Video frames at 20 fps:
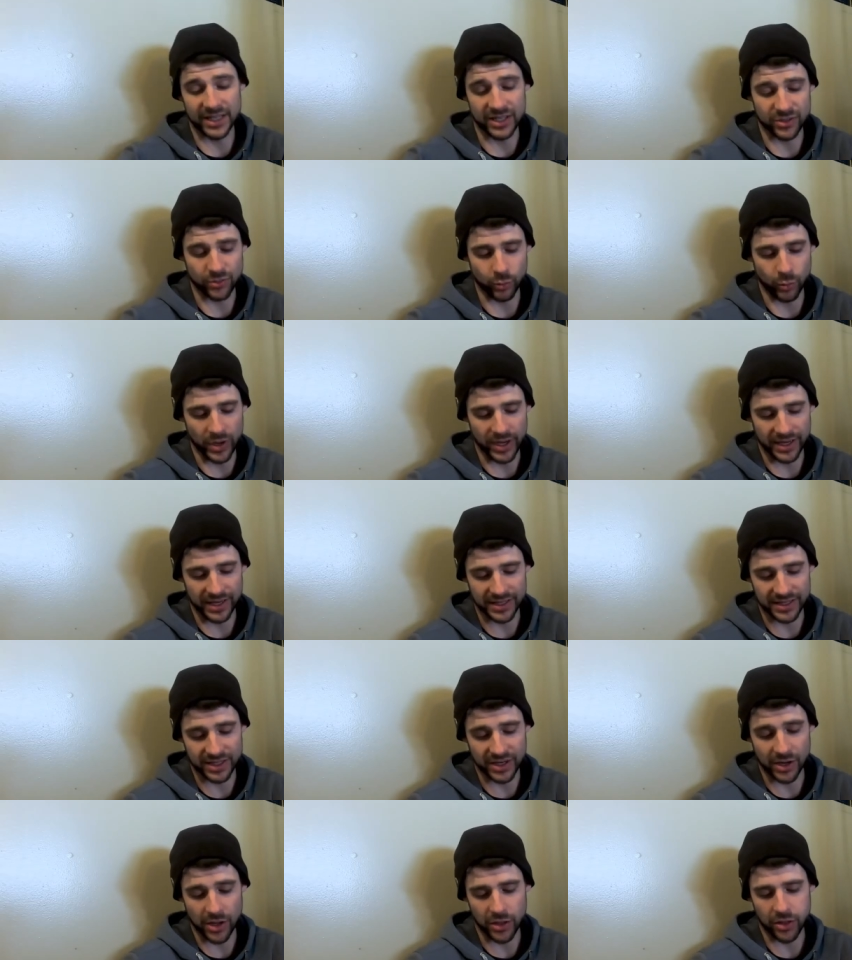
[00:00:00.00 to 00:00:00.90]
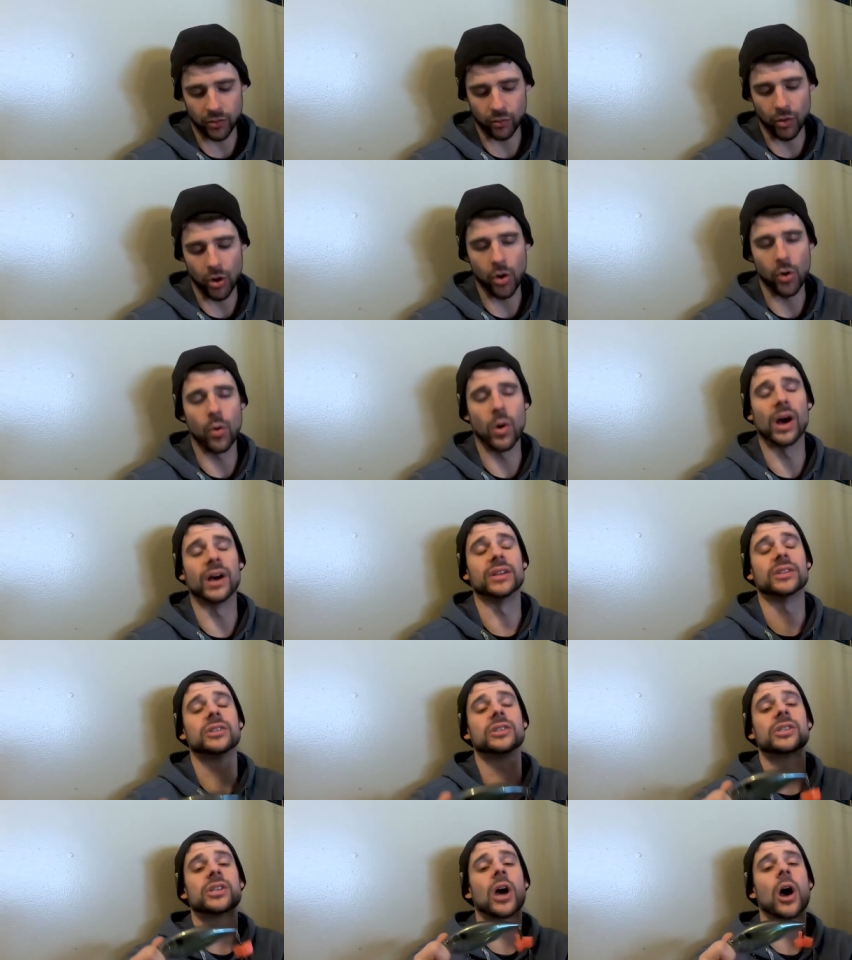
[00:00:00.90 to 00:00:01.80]
is wicked. It's gonna throw a
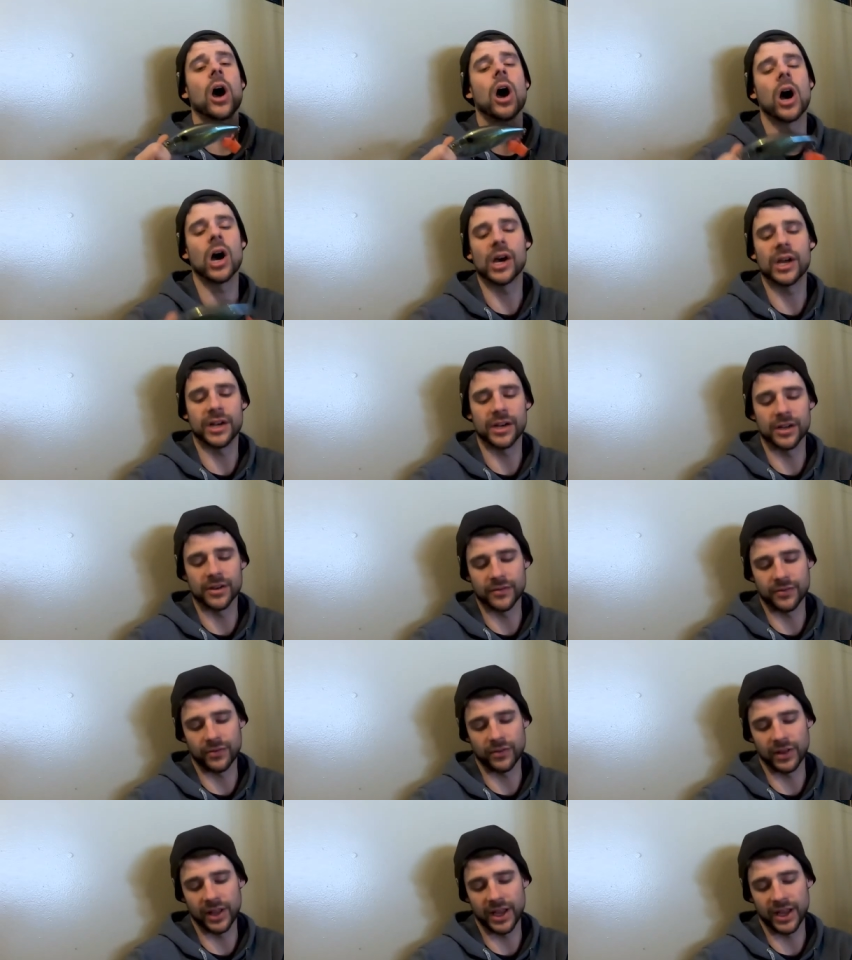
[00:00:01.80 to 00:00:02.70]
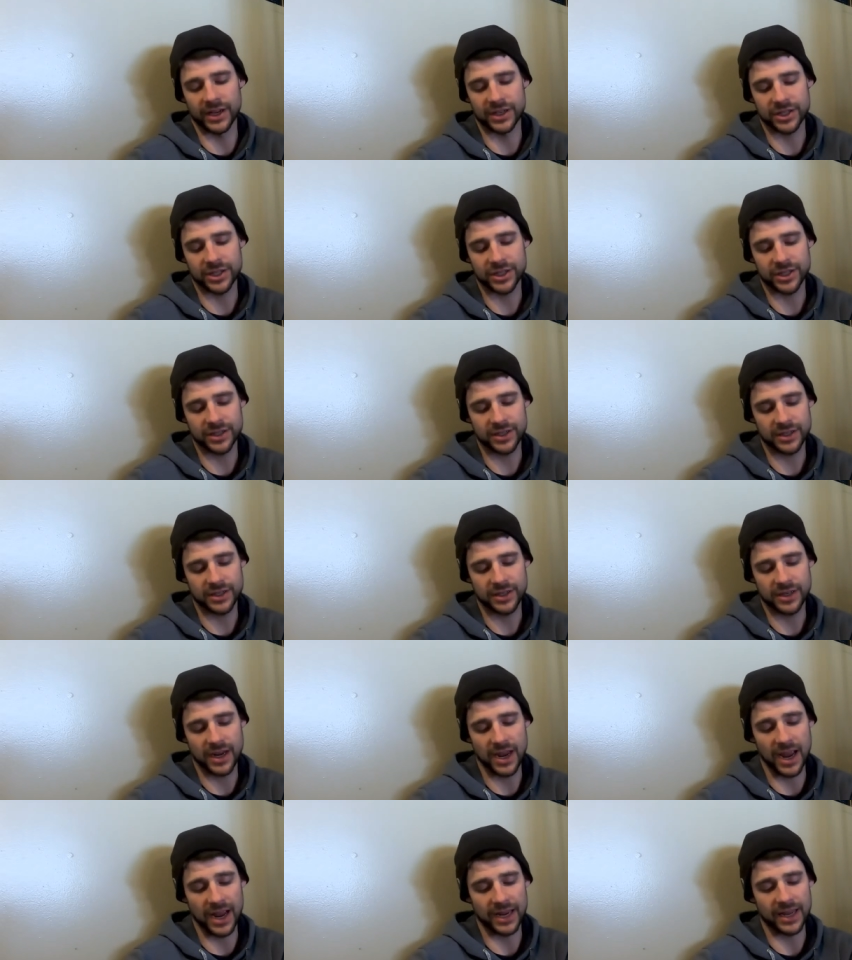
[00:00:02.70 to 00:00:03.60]
ton of flash.
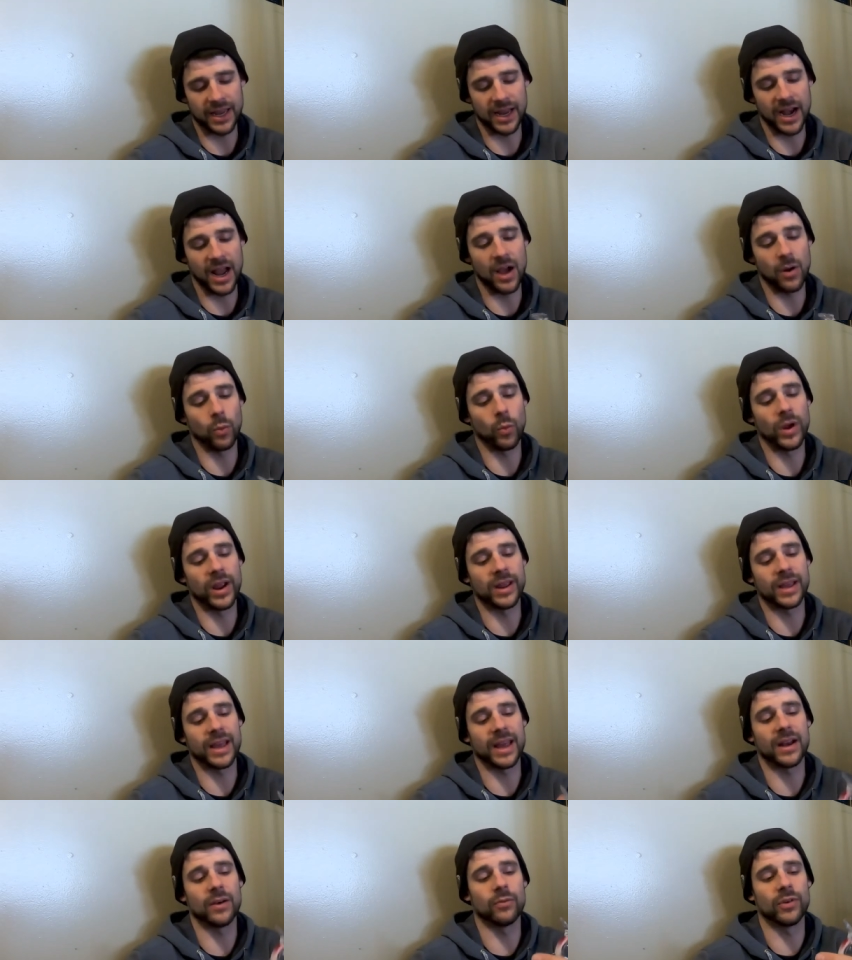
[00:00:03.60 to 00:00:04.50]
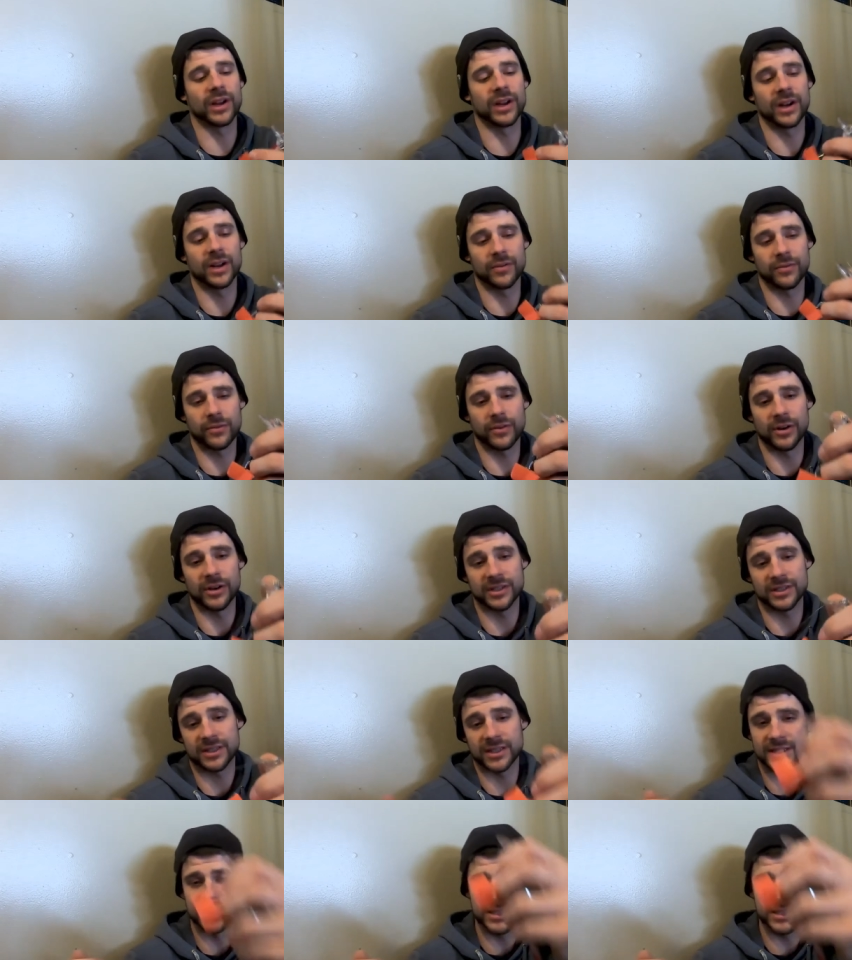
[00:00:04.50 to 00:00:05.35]
I cannot wait. I had to rig it up first to